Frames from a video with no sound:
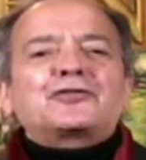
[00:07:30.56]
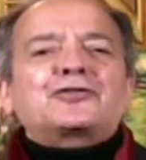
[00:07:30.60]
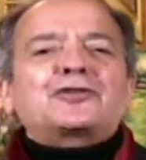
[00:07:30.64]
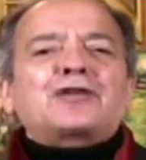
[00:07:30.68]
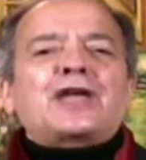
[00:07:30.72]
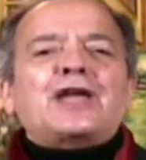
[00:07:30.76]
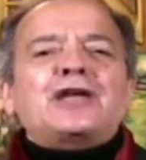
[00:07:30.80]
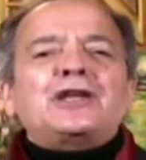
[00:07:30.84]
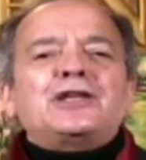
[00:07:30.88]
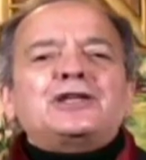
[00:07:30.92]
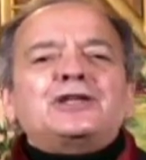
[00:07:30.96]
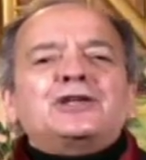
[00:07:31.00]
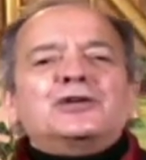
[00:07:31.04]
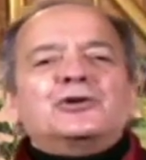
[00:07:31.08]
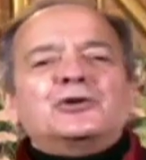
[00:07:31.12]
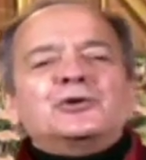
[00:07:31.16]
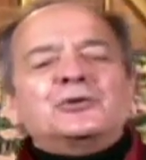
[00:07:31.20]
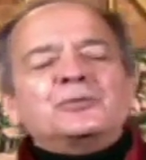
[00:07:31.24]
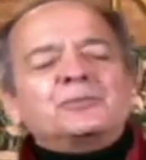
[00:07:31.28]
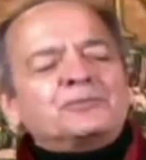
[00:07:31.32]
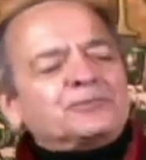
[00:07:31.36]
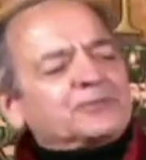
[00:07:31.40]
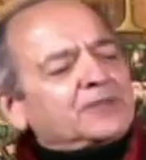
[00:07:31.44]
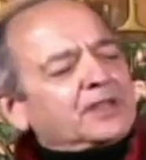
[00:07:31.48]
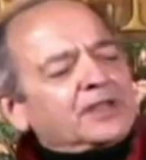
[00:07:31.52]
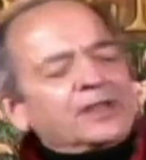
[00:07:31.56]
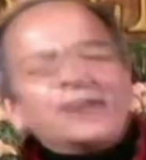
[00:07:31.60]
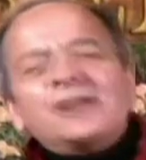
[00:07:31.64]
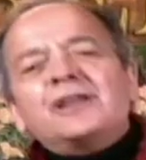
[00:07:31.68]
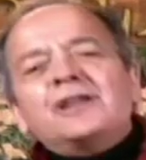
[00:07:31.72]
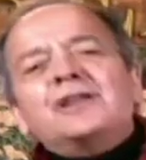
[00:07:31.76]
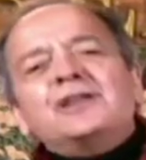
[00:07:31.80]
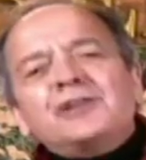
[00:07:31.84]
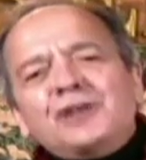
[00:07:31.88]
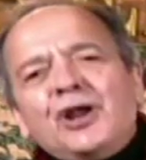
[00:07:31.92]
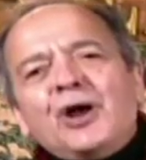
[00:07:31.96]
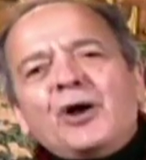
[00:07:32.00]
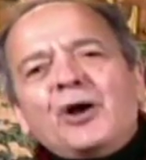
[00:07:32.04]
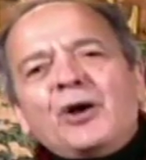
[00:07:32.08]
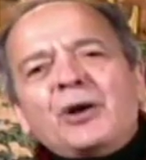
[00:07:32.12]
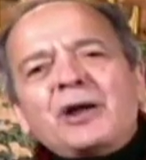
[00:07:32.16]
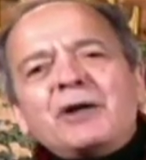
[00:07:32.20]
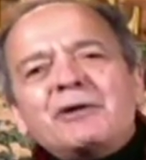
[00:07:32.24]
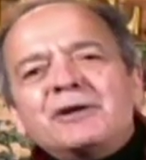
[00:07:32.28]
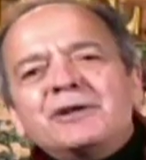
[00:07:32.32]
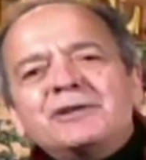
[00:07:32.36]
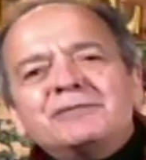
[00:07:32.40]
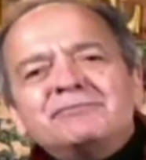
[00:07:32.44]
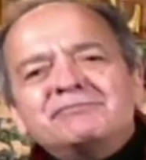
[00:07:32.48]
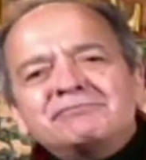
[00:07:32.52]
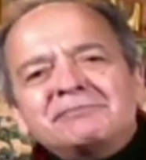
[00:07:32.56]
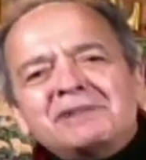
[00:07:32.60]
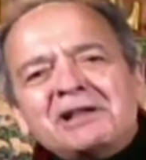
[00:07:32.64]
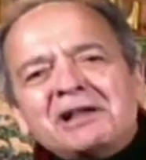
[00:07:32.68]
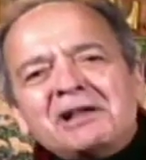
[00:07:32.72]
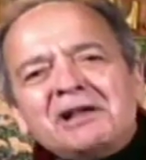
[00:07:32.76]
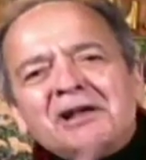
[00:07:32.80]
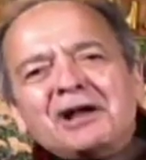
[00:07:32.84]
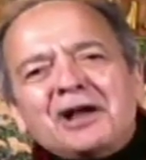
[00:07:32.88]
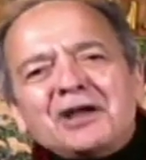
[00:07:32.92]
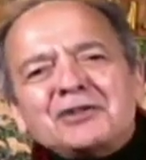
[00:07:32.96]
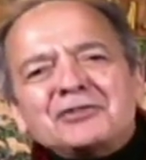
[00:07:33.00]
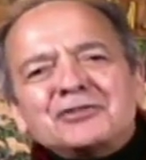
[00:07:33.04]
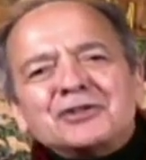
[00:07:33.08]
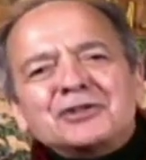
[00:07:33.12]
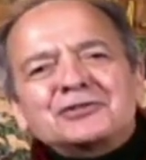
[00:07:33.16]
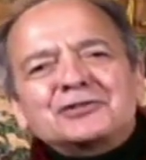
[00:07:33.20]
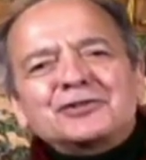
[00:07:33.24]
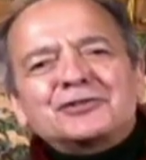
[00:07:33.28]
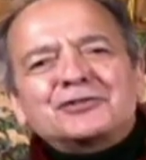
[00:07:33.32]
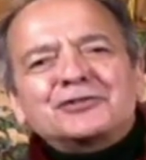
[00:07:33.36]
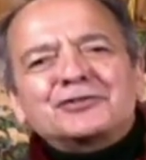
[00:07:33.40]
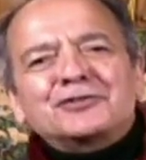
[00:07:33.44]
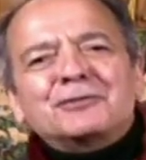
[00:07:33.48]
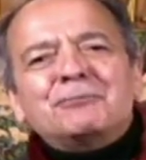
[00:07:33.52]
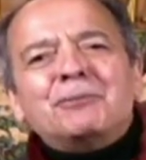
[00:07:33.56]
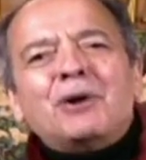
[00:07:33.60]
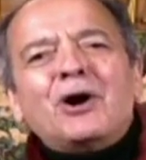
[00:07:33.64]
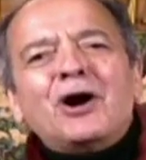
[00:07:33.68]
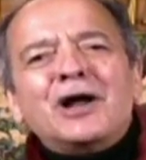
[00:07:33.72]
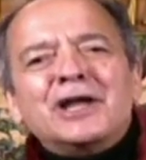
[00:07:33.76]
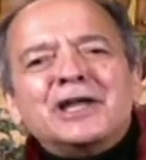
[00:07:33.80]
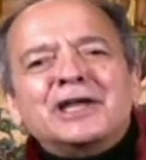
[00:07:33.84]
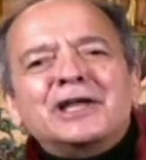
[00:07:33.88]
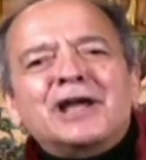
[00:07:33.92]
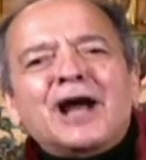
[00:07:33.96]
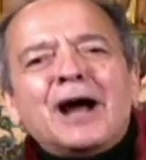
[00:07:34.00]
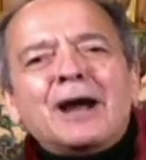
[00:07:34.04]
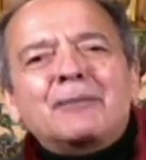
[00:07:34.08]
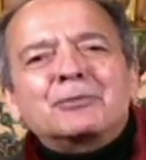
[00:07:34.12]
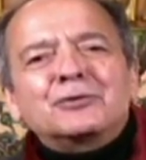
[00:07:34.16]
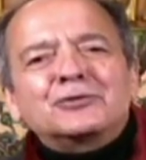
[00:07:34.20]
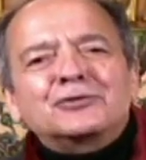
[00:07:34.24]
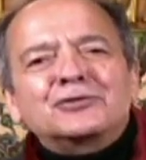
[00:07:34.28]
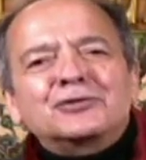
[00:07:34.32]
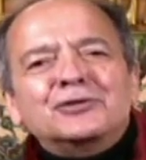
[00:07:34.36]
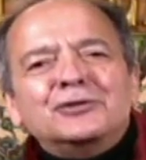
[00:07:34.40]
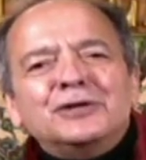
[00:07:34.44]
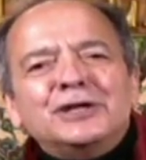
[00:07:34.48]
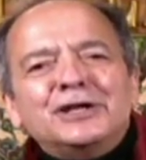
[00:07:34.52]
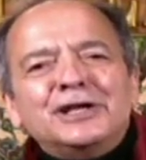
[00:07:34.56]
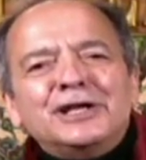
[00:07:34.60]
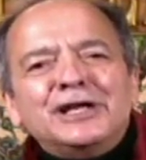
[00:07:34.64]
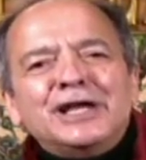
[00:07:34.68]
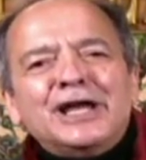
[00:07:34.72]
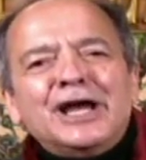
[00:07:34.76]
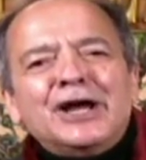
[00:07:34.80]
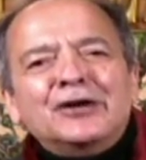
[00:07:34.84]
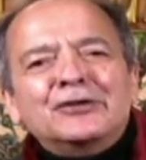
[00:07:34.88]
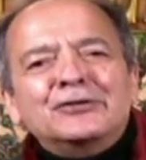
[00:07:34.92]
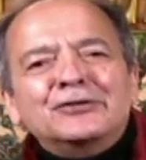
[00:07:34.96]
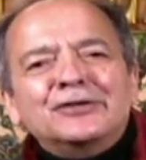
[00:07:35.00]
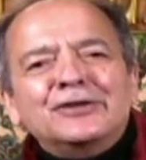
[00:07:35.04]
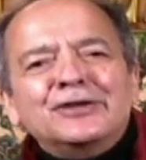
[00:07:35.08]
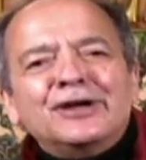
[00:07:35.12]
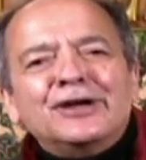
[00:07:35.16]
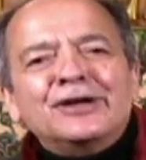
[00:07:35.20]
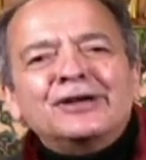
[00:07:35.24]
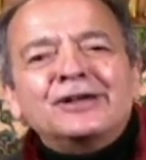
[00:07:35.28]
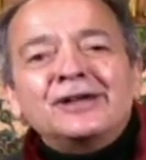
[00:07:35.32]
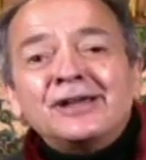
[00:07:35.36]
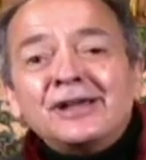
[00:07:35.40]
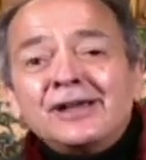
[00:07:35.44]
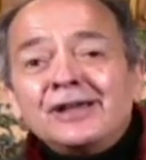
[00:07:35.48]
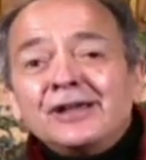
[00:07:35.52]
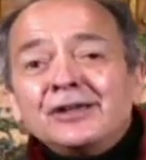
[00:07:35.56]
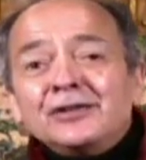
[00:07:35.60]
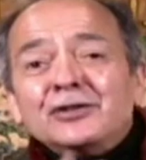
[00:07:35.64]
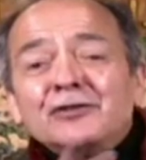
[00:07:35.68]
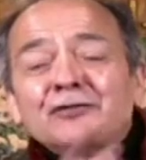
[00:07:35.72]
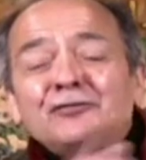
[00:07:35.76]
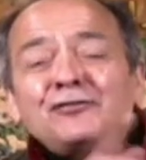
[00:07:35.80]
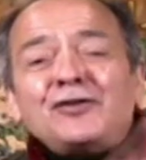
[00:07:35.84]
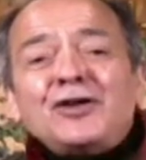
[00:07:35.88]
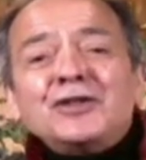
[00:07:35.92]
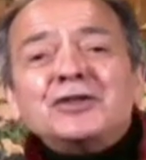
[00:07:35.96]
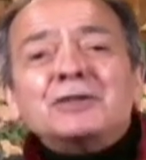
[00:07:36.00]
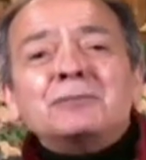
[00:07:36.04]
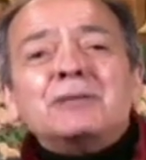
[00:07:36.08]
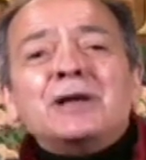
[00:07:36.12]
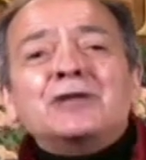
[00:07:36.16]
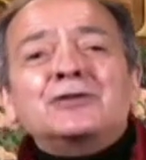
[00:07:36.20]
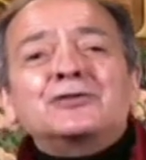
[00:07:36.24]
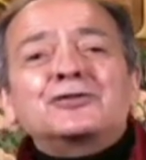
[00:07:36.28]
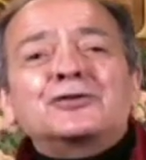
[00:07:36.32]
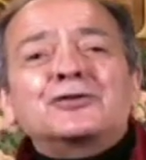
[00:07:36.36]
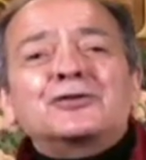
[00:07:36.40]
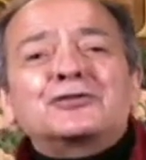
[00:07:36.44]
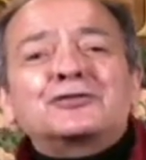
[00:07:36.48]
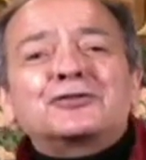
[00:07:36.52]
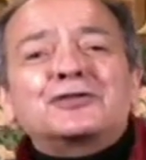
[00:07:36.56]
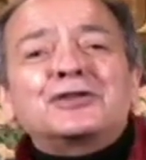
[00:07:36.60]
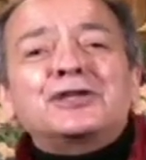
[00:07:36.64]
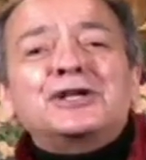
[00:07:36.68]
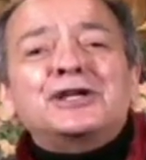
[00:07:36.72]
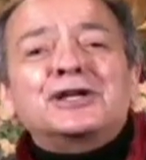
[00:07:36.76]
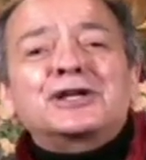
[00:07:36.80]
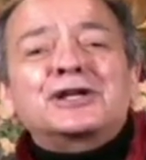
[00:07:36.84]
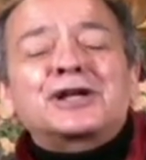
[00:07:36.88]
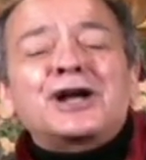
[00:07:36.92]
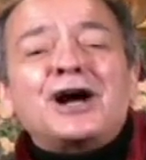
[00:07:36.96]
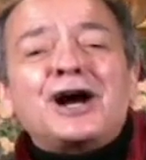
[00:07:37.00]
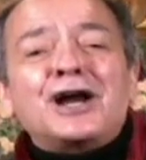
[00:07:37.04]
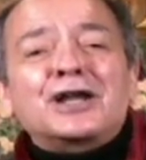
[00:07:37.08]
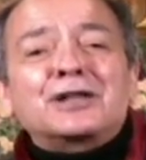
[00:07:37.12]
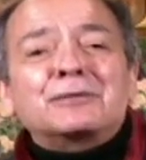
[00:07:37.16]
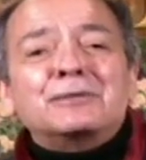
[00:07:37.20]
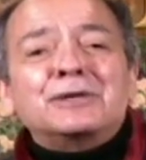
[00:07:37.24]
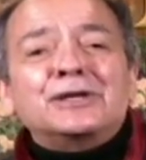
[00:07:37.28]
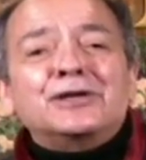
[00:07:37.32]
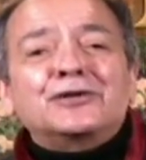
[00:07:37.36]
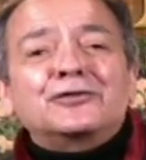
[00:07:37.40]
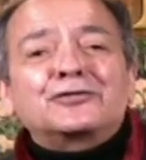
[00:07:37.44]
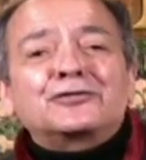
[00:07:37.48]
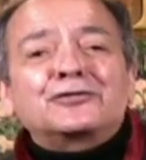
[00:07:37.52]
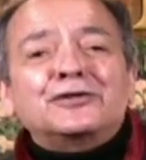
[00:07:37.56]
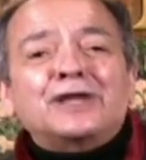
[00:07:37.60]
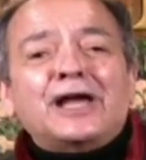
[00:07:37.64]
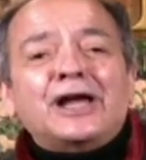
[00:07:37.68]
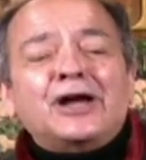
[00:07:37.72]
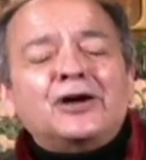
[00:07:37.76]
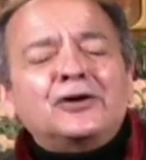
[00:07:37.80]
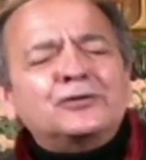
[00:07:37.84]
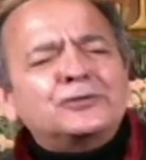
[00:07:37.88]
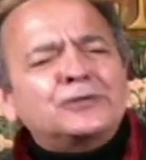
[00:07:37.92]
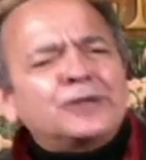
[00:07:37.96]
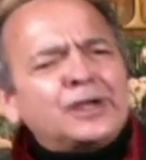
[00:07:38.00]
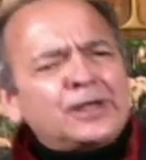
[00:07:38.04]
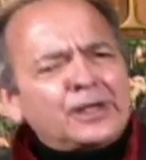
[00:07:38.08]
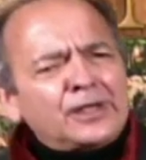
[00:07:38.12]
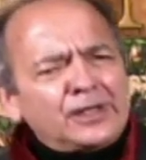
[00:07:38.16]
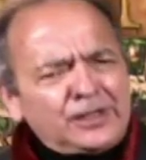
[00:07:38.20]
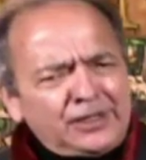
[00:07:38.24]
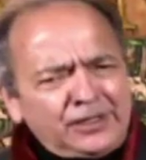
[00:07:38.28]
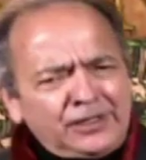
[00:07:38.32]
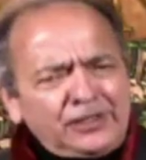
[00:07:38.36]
I'll say to you, you know, Aaron, I think this is a buying opportunity out there. The fundamentals of the economy are sound.